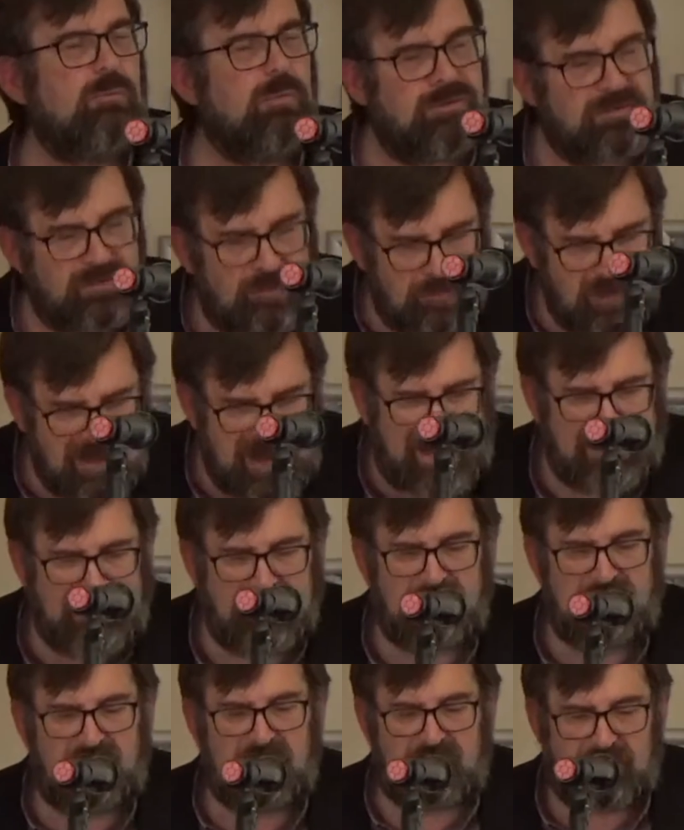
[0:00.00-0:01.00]
with the
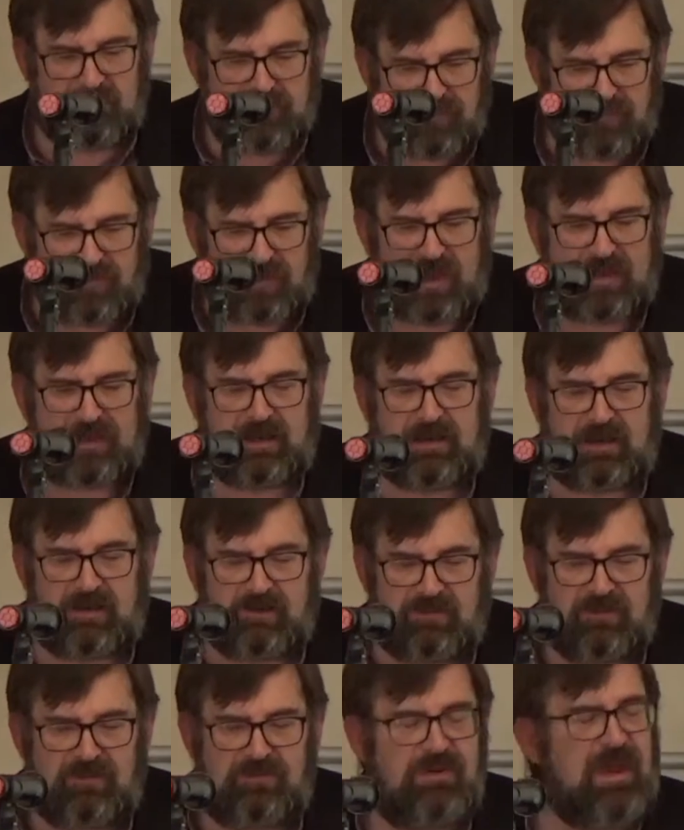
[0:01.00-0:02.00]
realities of sin and
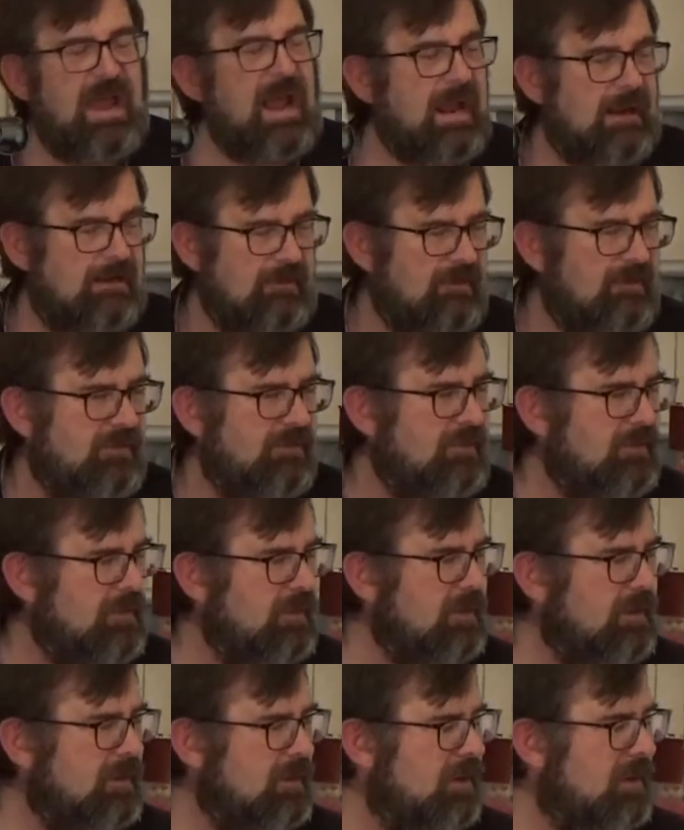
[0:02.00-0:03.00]
its effects,
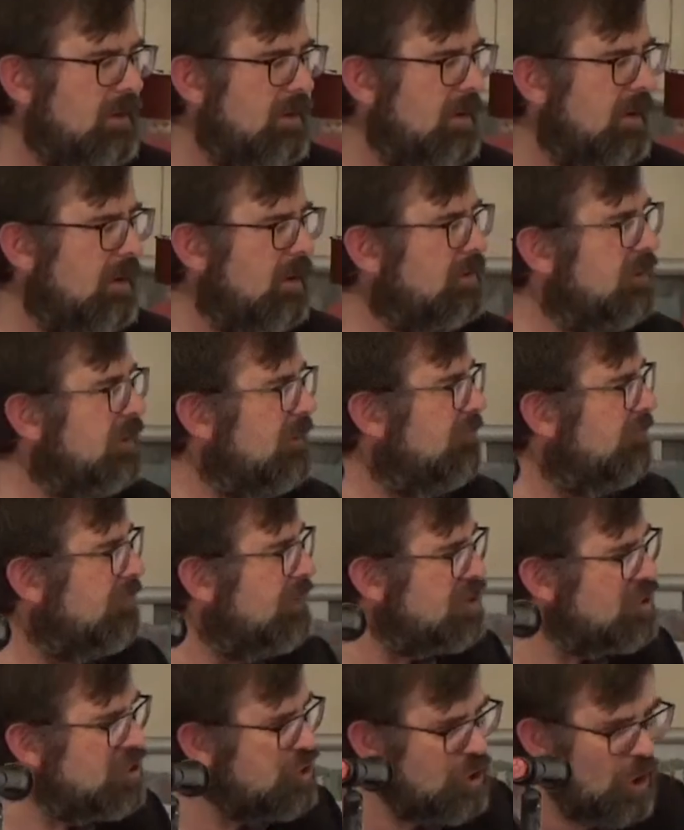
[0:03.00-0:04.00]
only
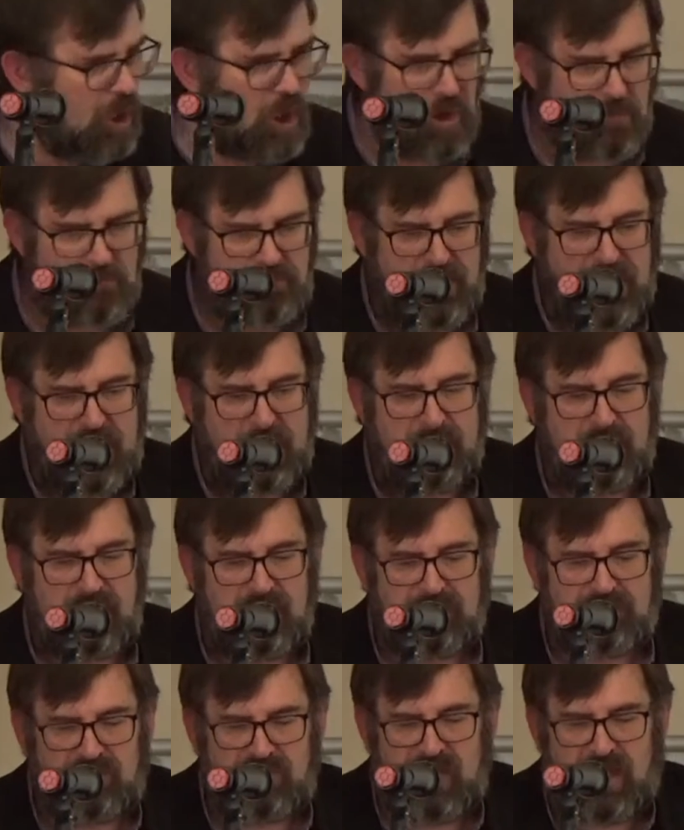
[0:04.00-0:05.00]
for a short
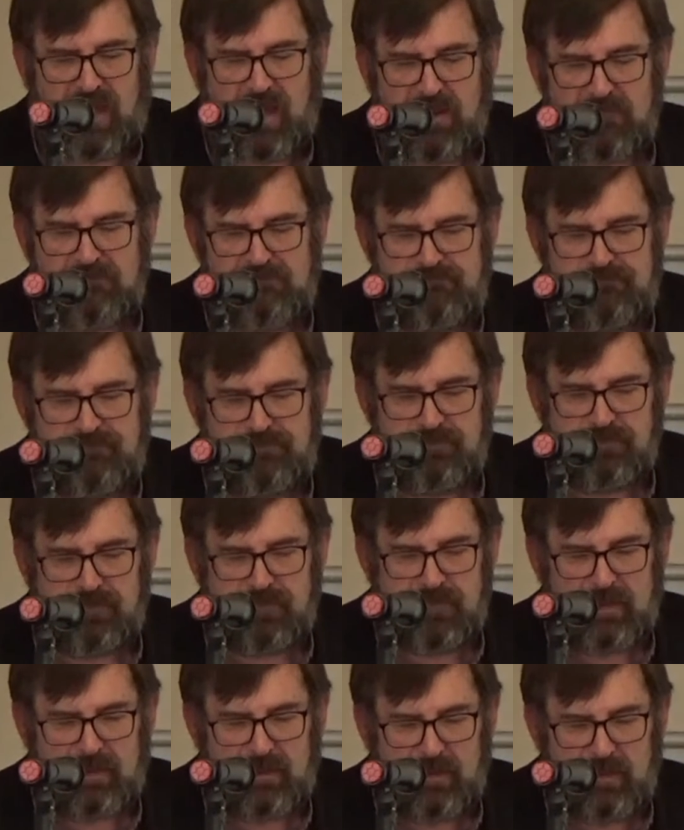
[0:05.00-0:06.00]
period of time.
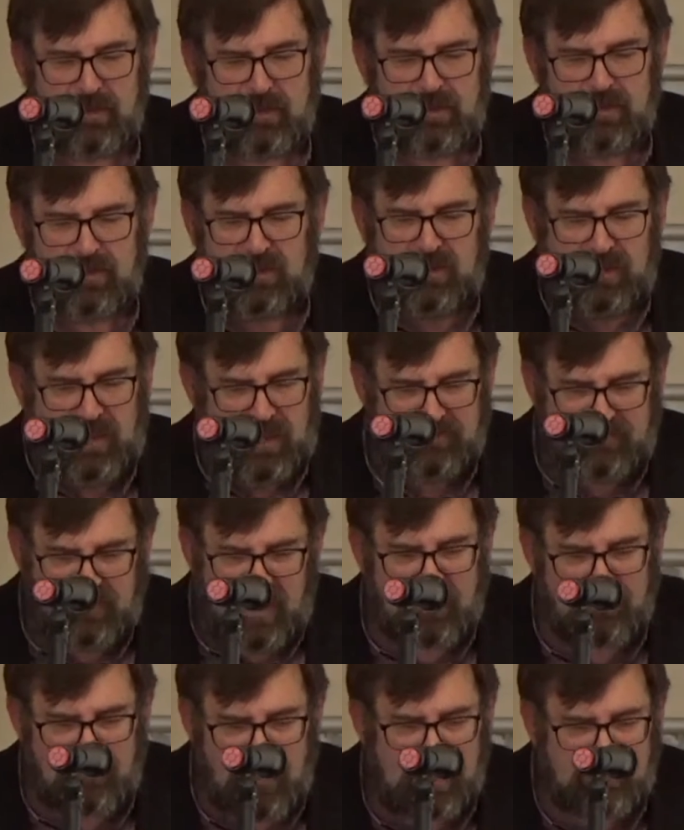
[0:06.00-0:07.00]
As
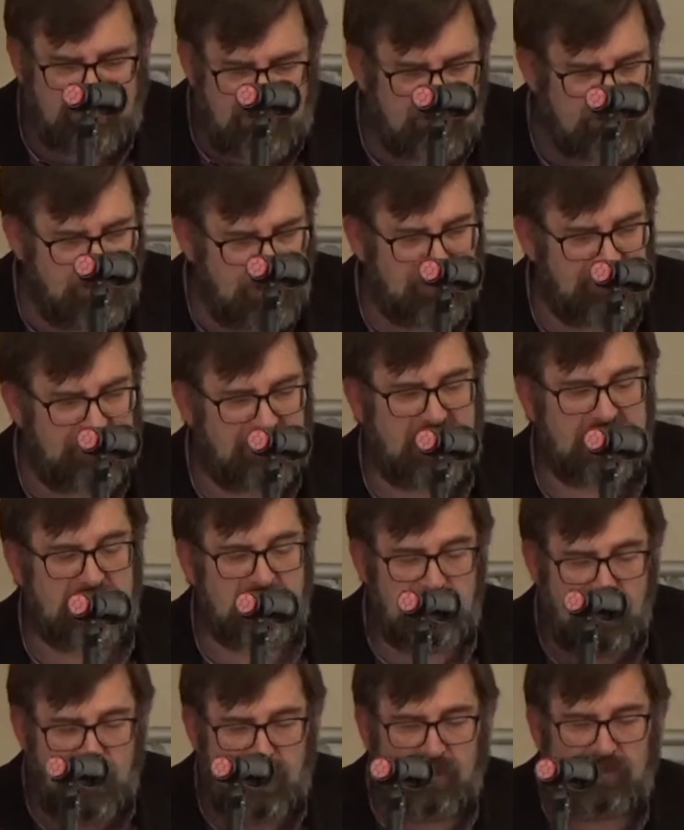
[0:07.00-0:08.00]
our writer puts
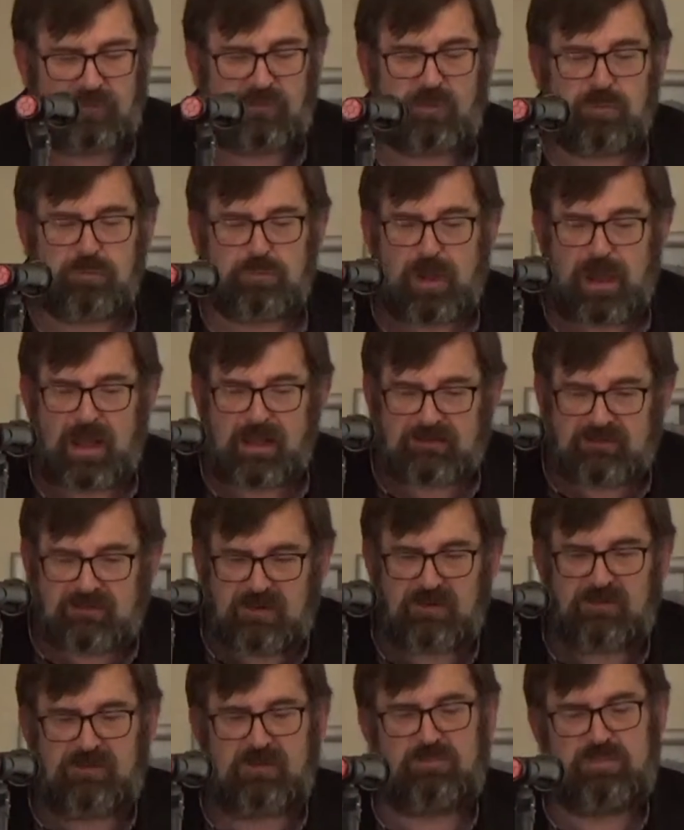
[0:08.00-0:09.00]
it, those who
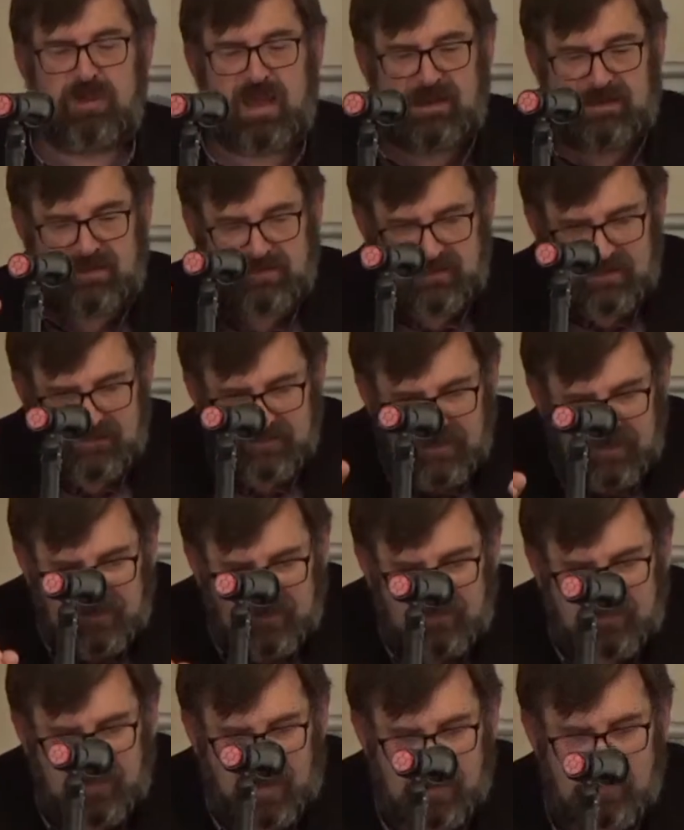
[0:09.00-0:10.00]
participated in
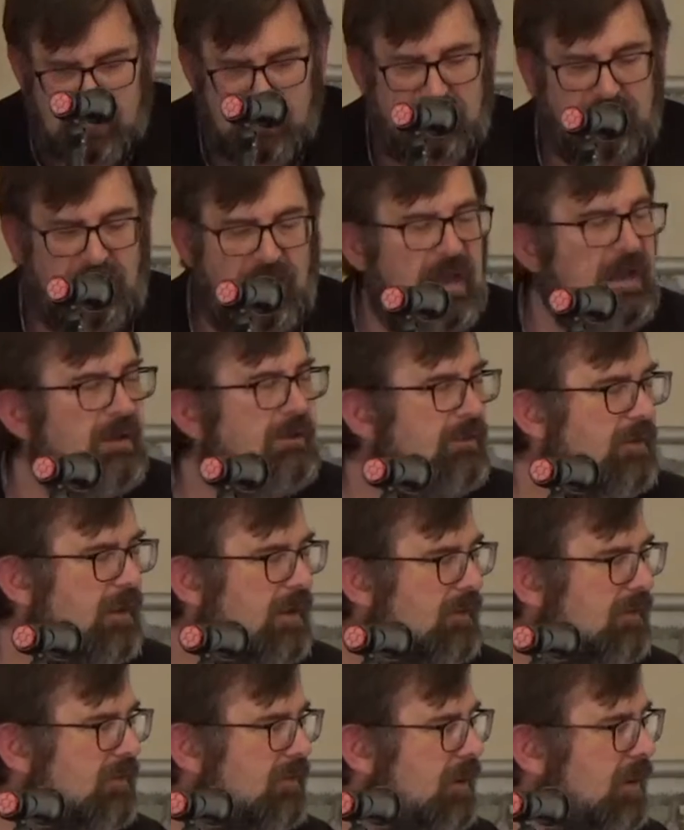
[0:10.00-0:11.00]
these
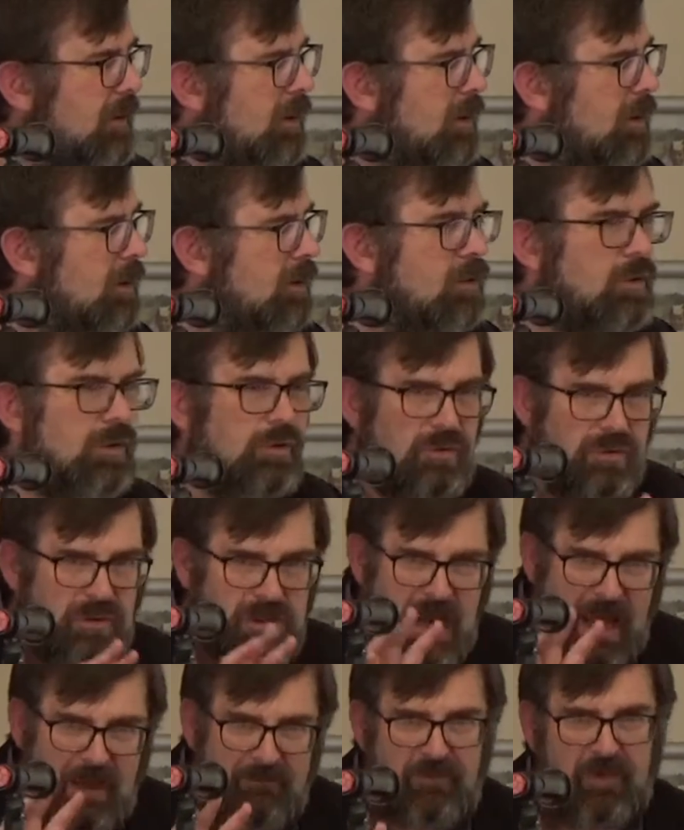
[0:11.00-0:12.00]
sacrifices could
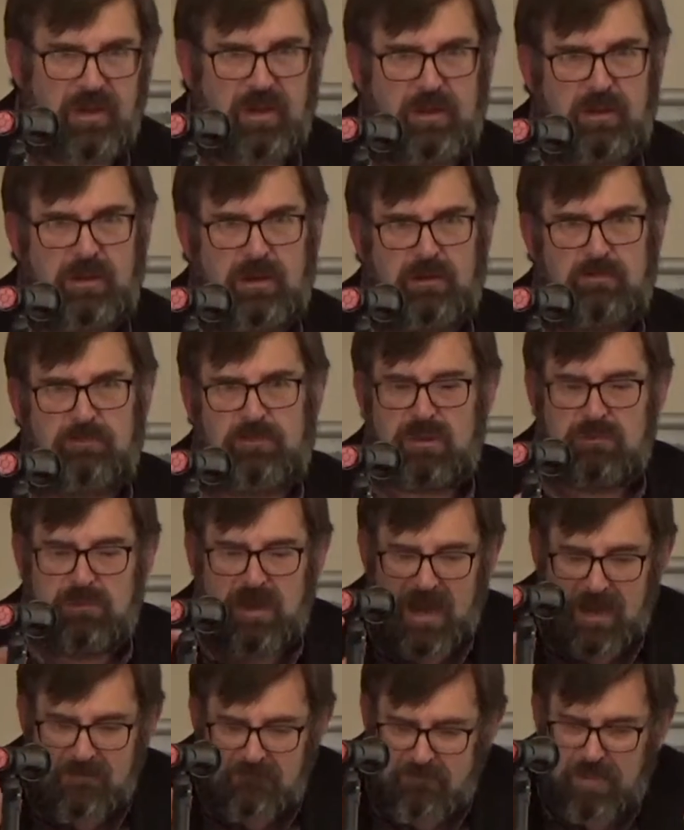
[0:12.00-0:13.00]
never be
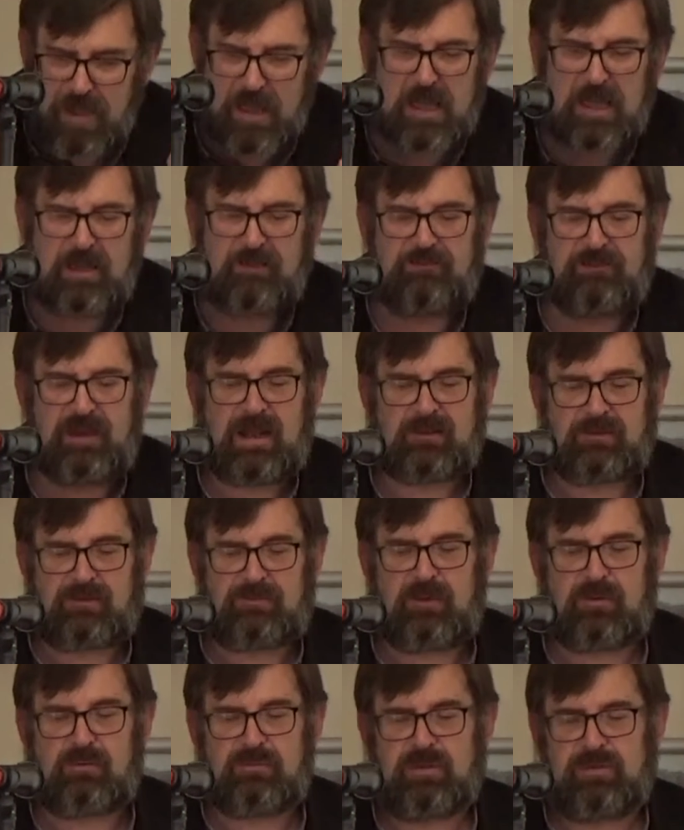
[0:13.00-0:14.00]
made perfect
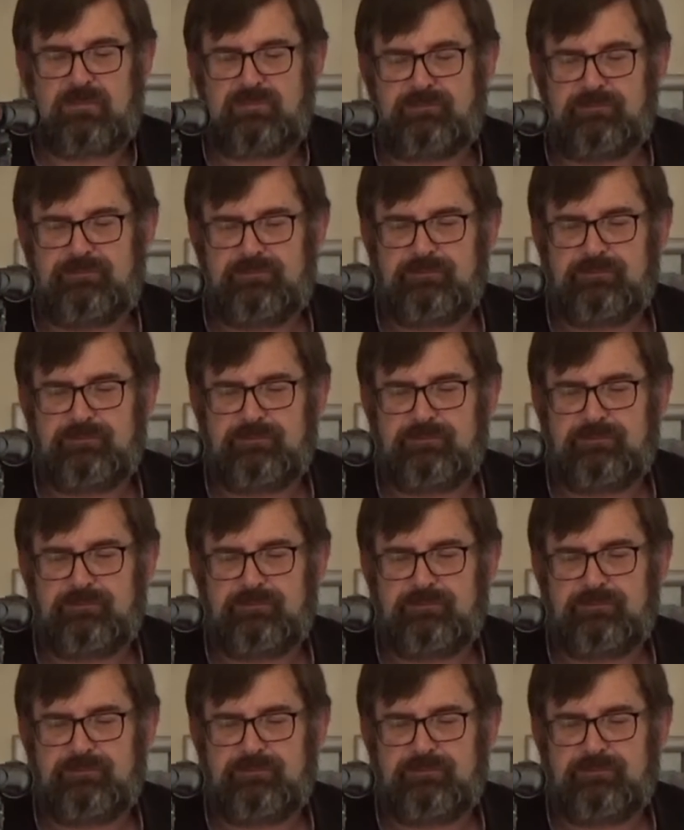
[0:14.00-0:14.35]
through them.